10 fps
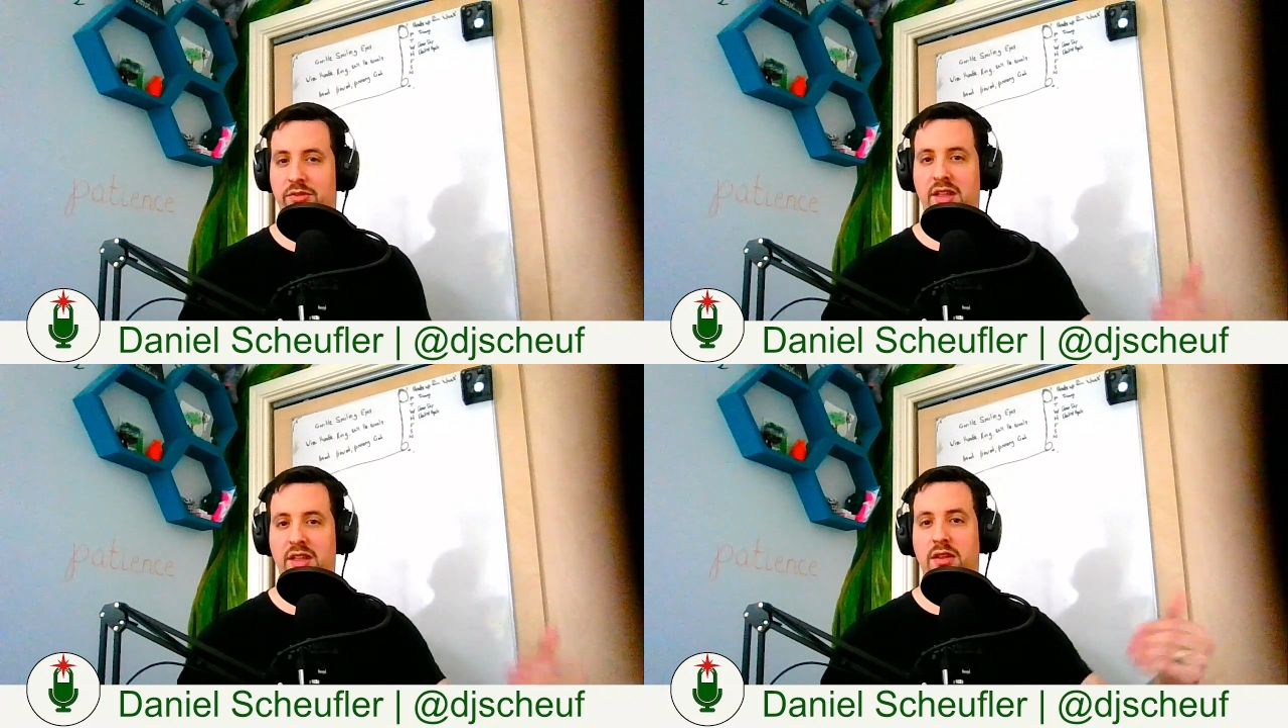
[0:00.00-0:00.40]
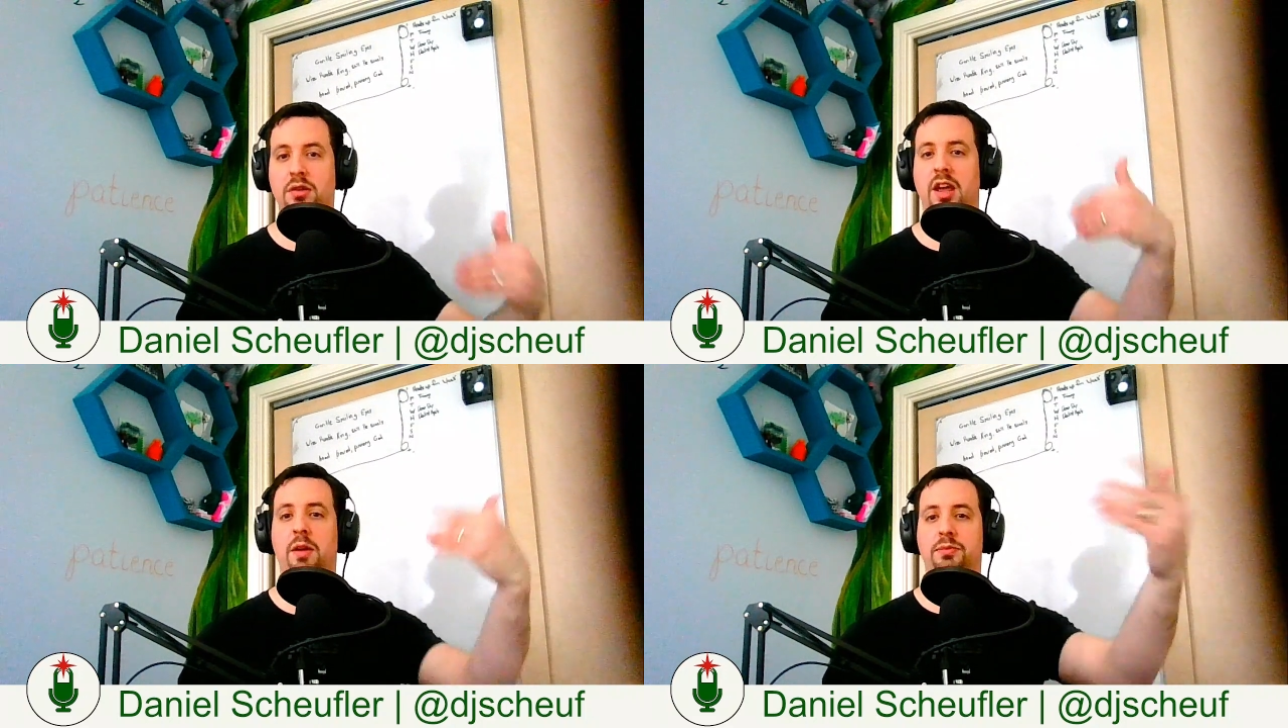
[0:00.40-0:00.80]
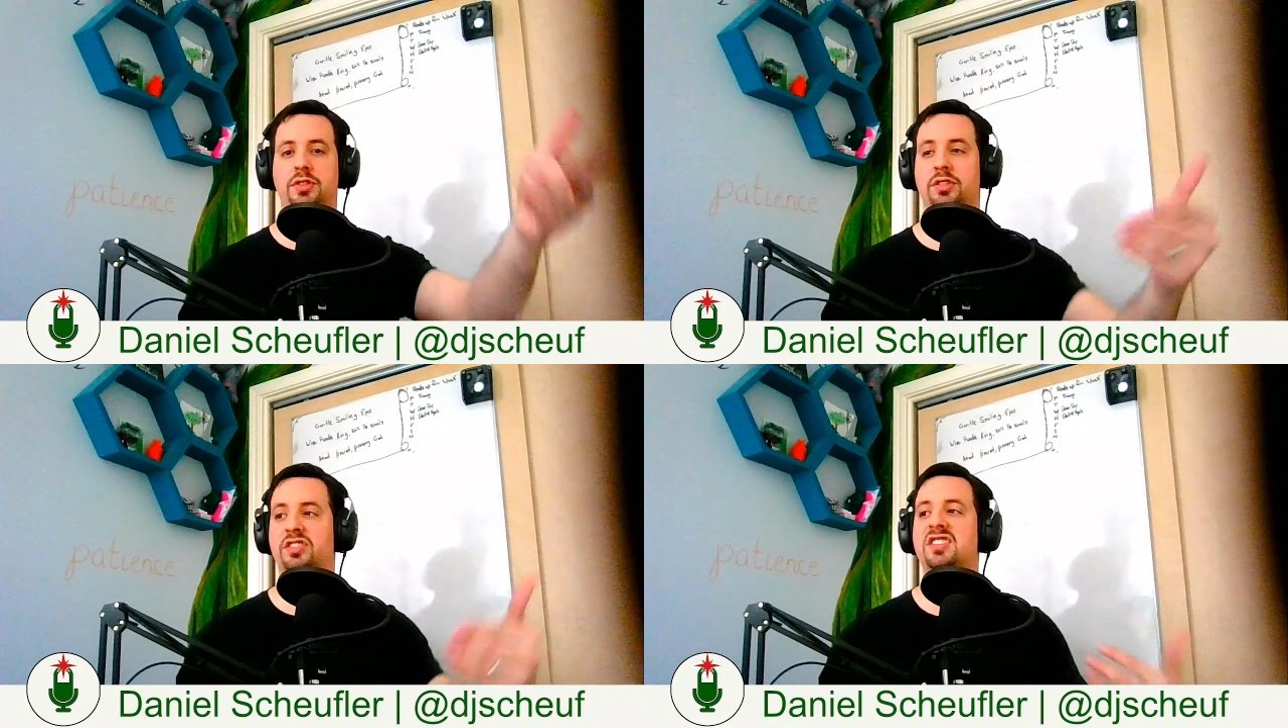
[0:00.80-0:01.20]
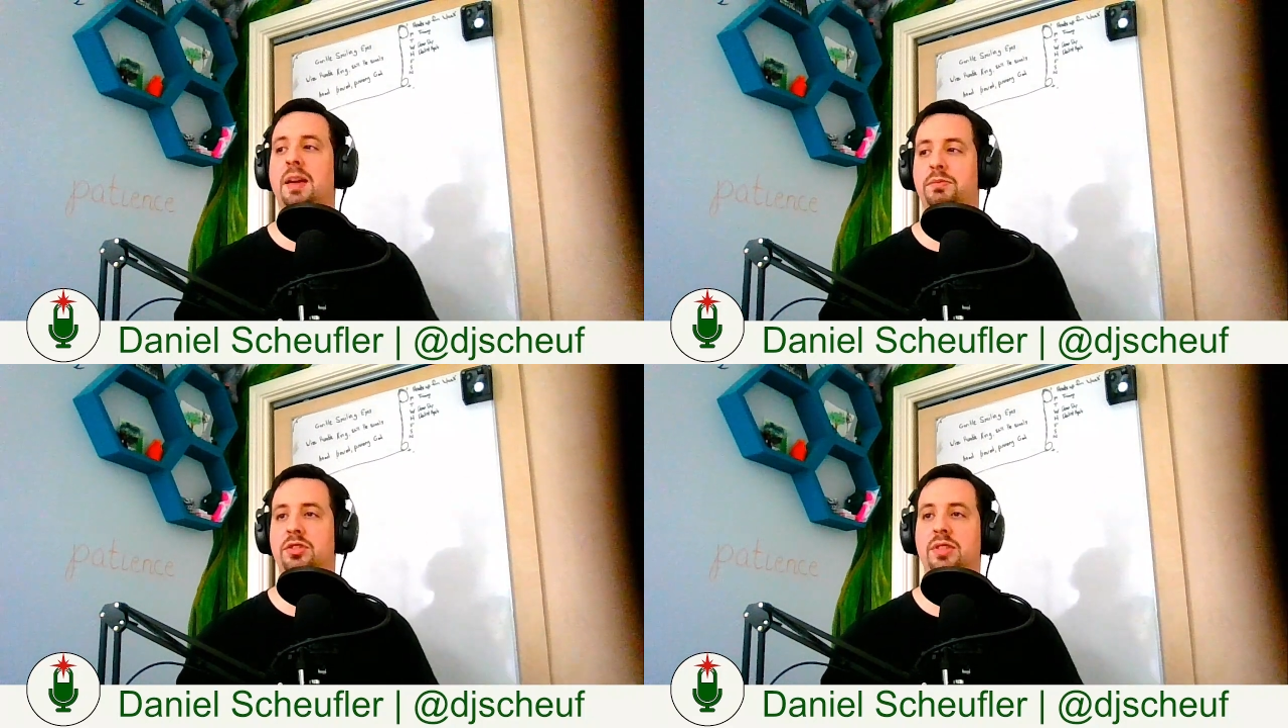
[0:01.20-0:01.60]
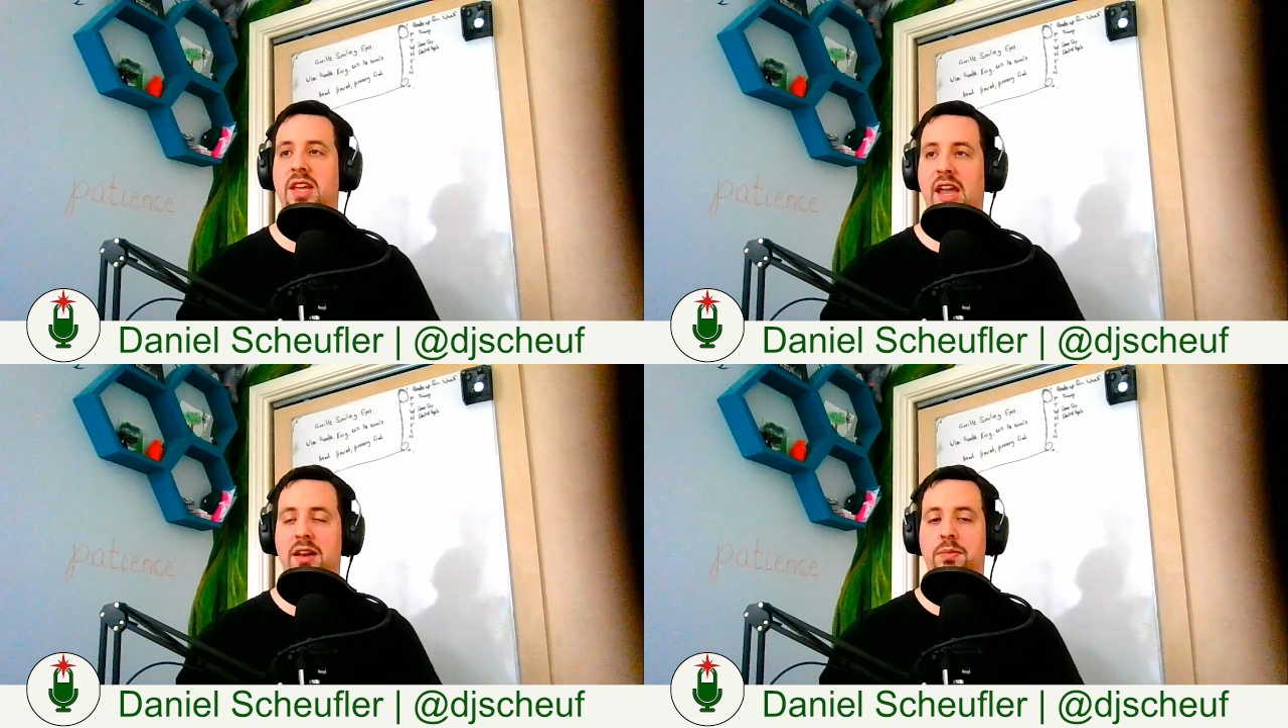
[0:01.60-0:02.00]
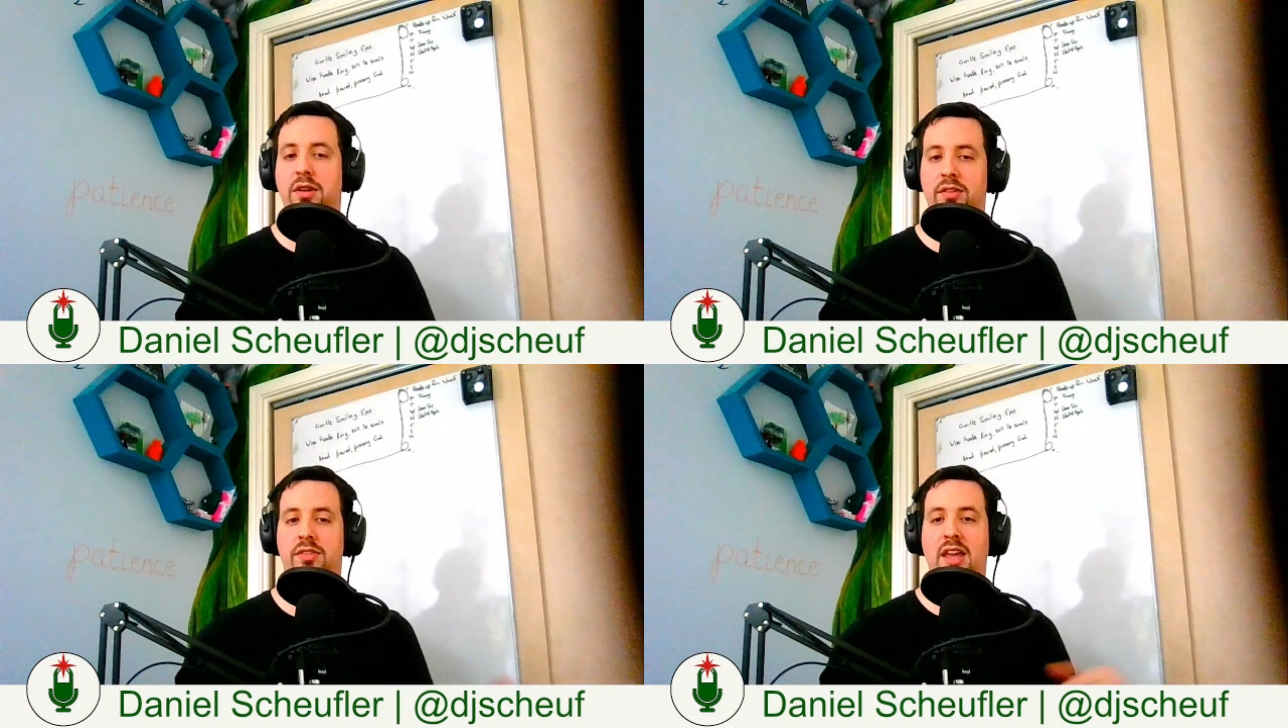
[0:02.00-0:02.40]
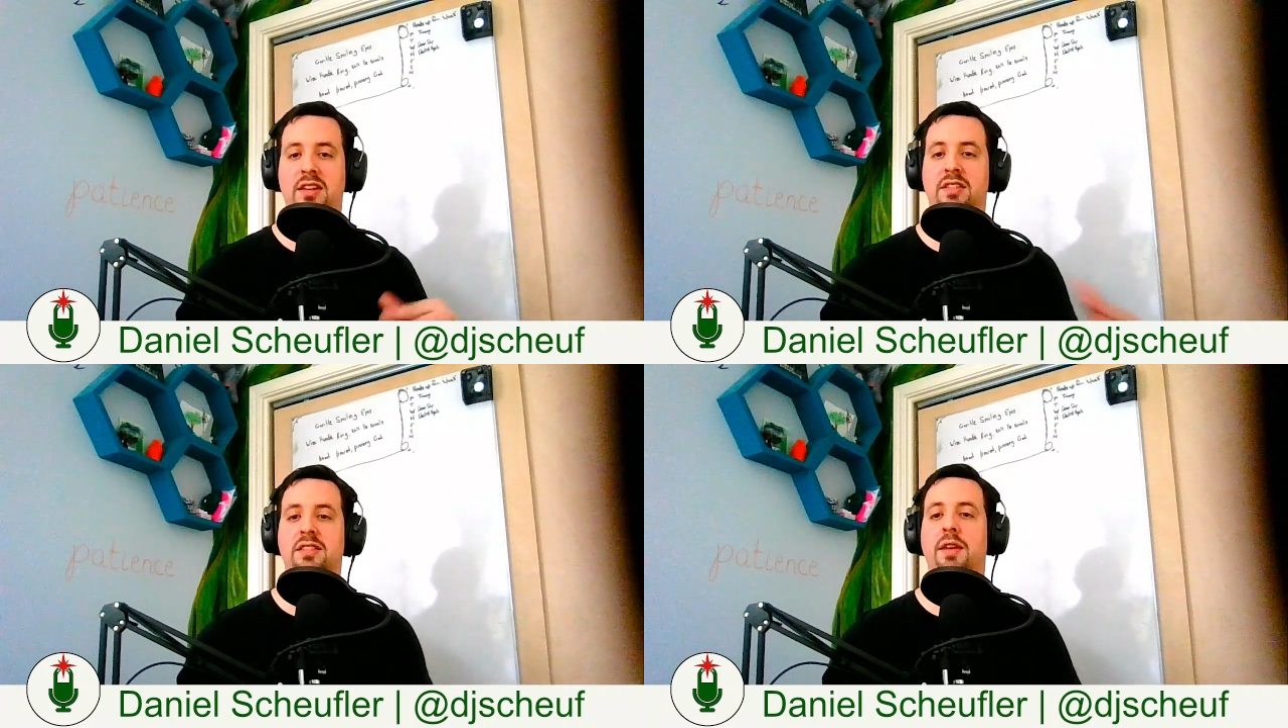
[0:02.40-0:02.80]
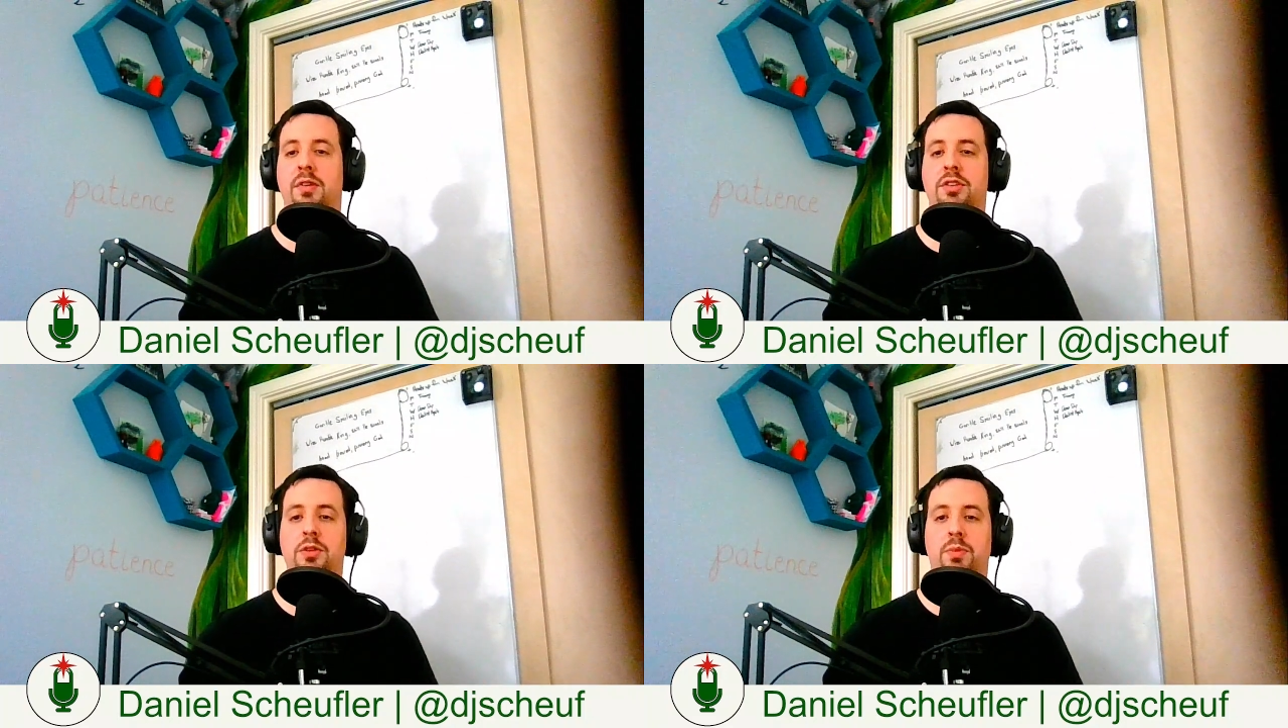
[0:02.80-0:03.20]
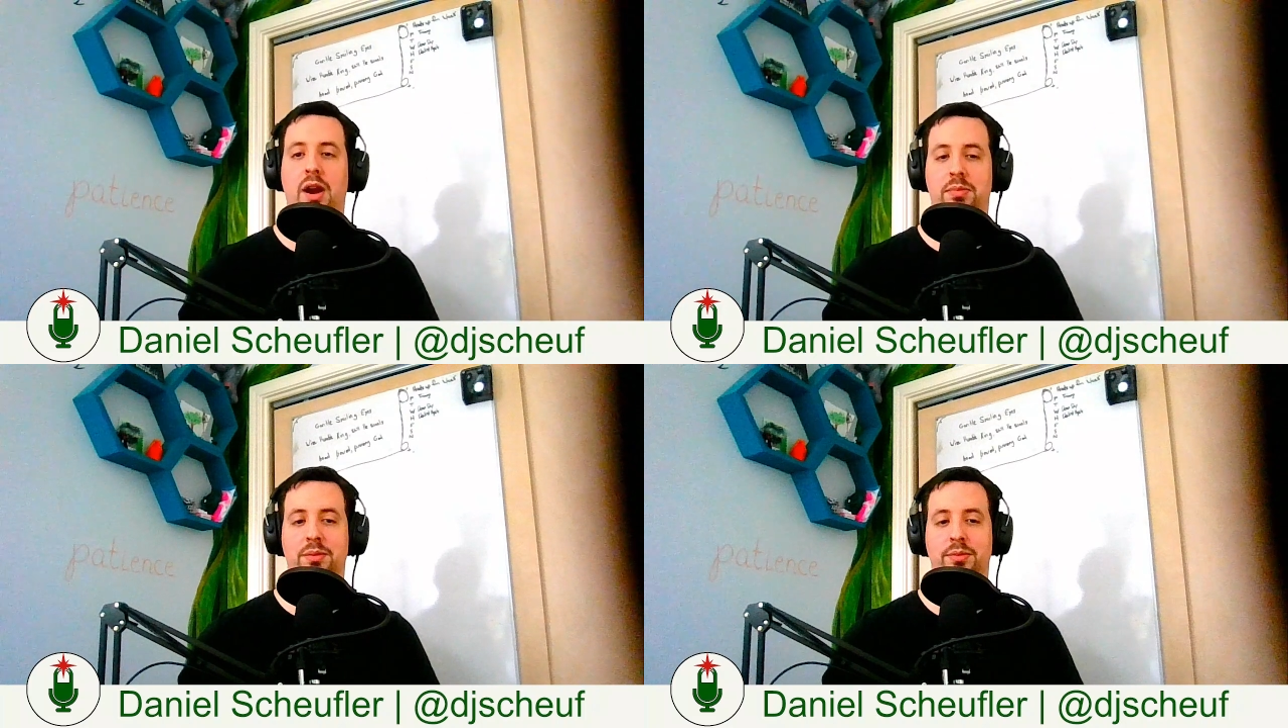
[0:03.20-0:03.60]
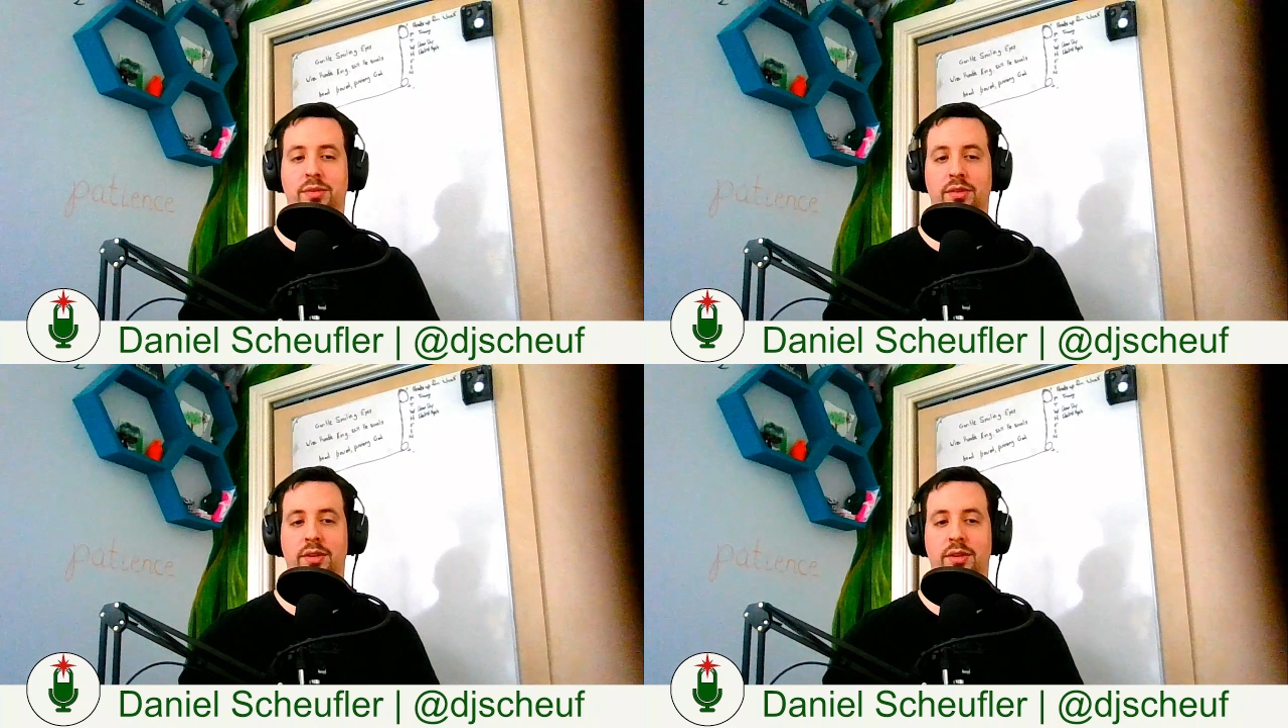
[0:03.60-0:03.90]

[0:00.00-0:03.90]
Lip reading: and that you can help to skip to the end because they discovered new problems